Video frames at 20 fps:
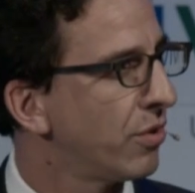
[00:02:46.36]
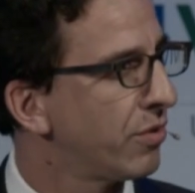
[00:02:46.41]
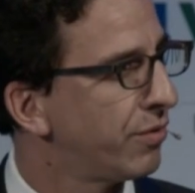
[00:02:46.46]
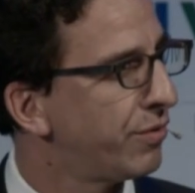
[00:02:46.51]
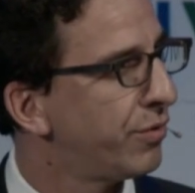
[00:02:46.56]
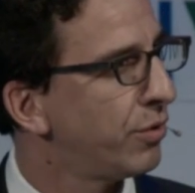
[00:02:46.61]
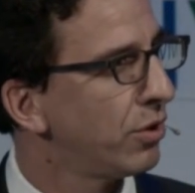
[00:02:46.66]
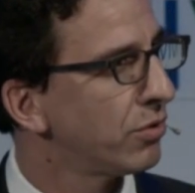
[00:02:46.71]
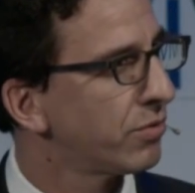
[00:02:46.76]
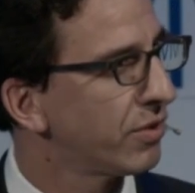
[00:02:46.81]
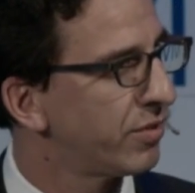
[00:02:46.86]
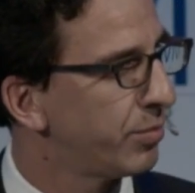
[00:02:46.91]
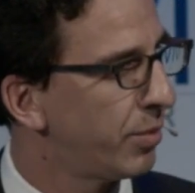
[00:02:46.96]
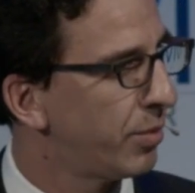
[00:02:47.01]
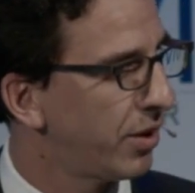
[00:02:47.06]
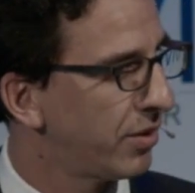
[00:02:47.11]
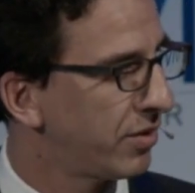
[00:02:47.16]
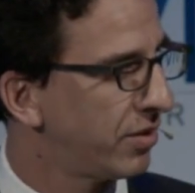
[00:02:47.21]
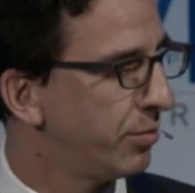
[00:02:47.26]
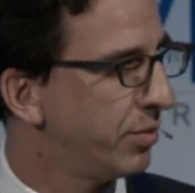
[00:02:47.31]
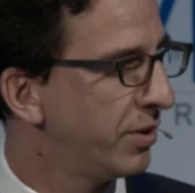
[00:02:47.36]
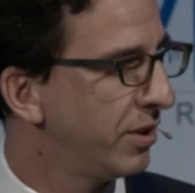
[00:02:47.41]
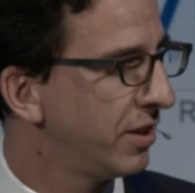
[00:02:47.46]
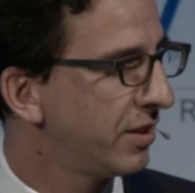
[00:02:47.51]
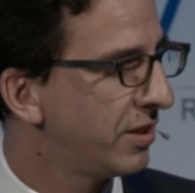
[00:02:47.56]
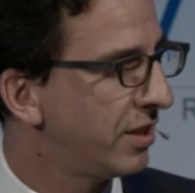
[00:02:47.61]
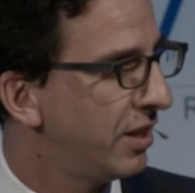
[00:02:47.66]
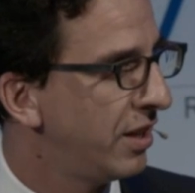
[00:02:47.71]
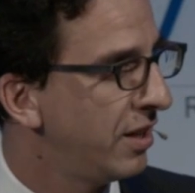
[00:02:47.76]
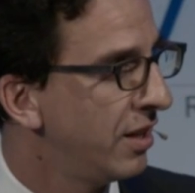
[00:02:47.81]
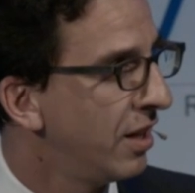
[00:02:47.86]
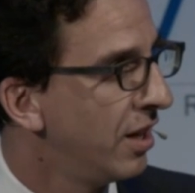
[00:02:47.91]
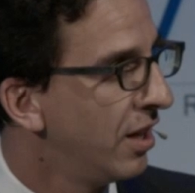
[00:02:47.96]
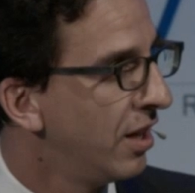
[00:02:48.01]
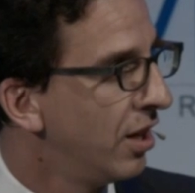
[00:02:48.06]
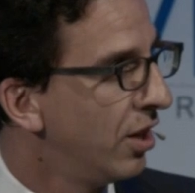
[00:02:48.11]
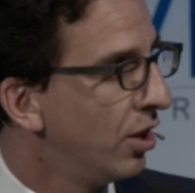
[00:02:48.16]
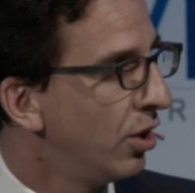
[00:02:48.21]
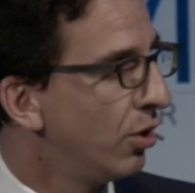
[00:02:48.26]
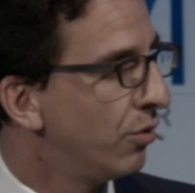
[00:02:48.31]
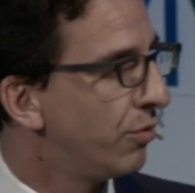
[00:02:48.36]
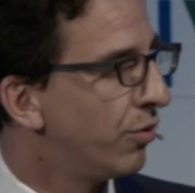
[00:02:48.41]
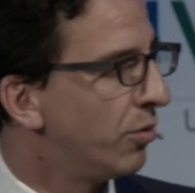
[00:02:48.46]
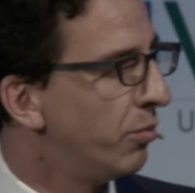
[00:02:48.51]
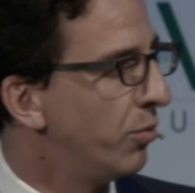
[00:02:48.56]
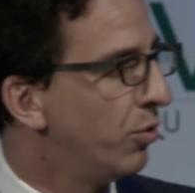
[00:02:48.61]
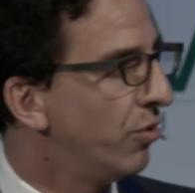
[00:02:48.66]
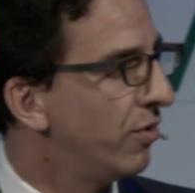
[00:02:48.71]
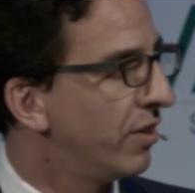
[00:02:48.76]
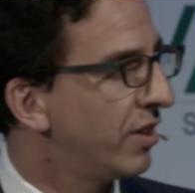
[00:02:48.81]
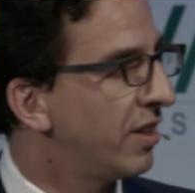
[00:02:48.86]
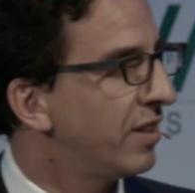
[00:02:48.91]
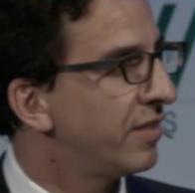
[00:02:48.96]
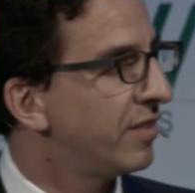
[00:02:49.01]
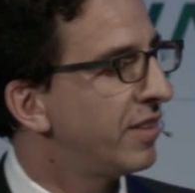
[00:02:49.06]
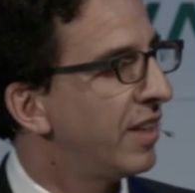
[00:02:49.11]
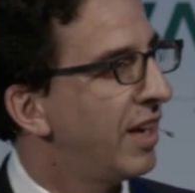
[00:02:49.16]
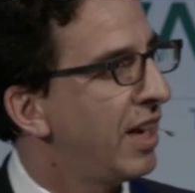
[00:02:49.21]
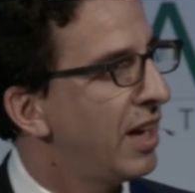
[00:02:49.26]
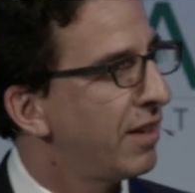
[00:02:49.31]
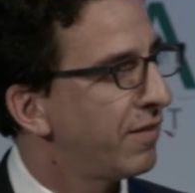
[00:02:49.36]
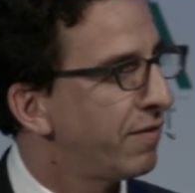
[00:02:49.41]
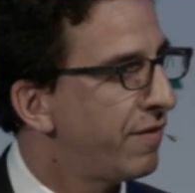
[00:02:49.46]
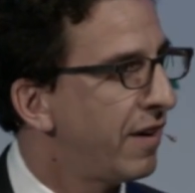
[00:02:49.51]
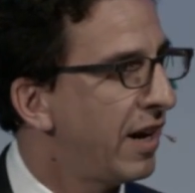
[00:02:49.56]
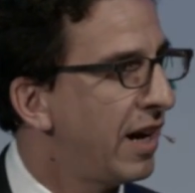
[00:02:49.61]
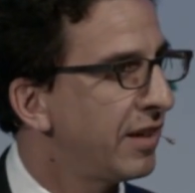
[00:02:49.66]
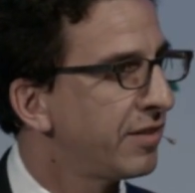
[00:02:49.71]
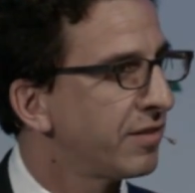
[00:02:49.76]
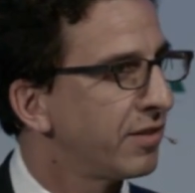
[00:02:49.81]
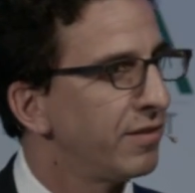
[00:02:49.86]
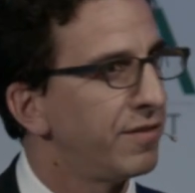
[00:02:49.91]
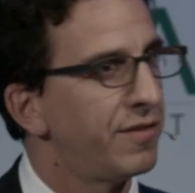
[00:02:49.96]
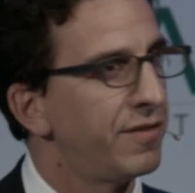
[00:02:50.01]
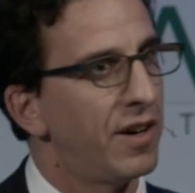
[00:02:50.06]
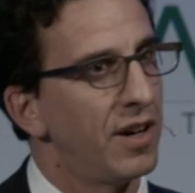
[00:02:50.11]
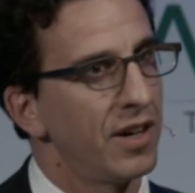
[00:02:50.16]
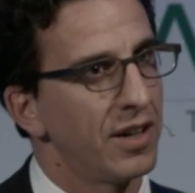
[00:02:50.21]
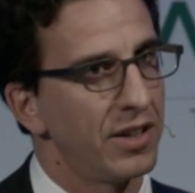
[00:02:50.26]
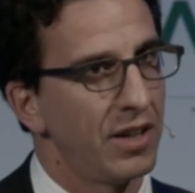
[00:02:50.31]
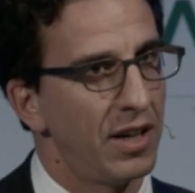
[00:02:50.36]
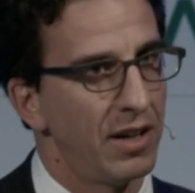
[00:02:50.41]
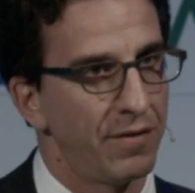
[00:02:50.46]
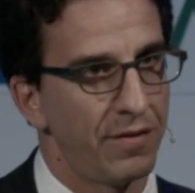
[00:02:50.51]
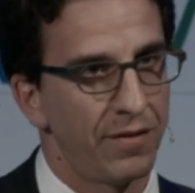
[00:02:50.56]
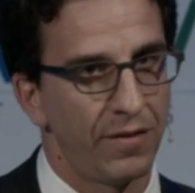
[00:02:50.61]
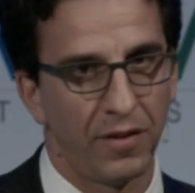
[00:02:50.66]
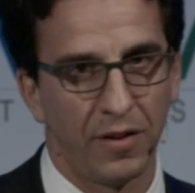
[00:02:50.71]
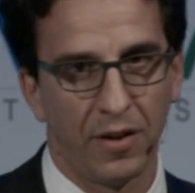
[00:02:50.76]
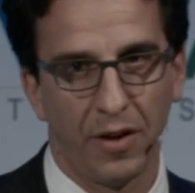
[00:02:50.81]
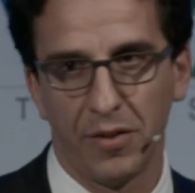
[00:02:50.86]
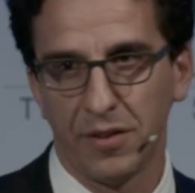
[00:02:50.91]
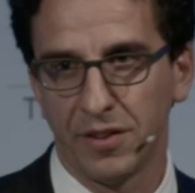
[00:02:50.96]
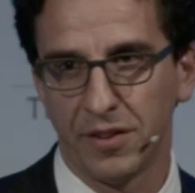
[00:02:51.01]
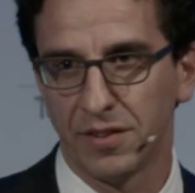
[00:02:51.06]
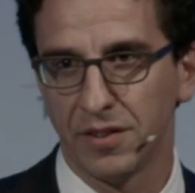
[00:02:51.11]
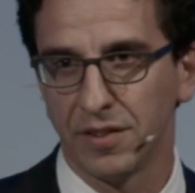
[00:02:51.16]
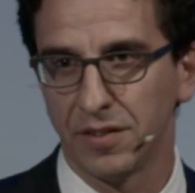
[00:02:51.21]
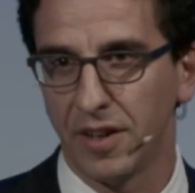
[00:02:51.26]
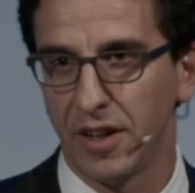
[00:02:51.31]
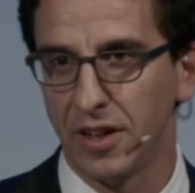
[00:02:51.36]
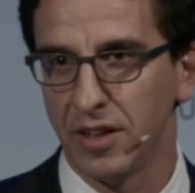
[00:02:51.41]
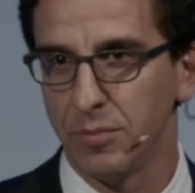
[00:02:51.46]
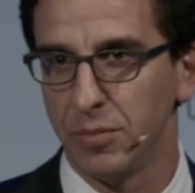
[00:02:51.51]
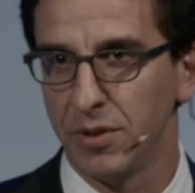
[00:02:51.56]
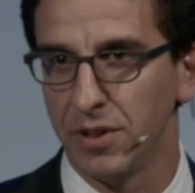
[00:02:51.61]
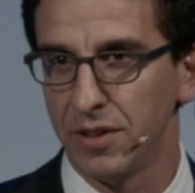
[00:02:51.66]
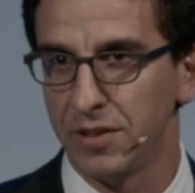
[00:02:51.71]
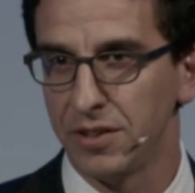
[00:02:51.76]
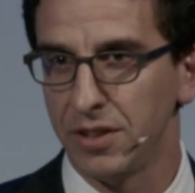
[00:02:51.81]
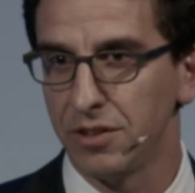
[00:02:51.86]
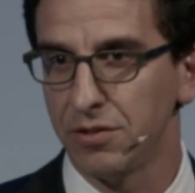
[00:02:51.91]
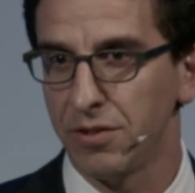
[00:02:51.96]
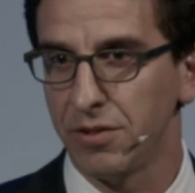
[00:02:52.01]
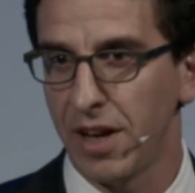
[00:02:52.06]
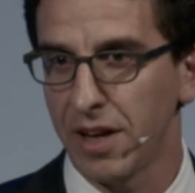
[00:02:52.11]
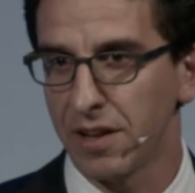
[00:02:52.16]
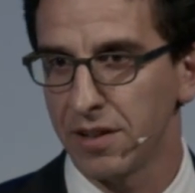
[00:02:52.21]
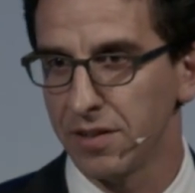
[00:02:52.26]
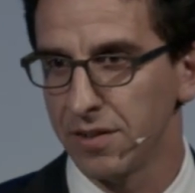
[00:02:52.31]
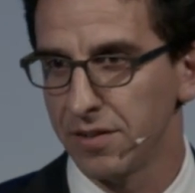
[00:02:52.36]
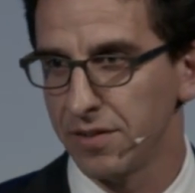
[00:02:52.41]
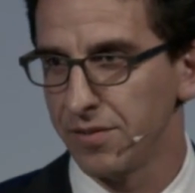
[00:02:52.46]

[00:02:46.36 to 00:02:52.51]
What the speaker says: the full responsibility for moving us ahead fast and far enough on the sustainability track.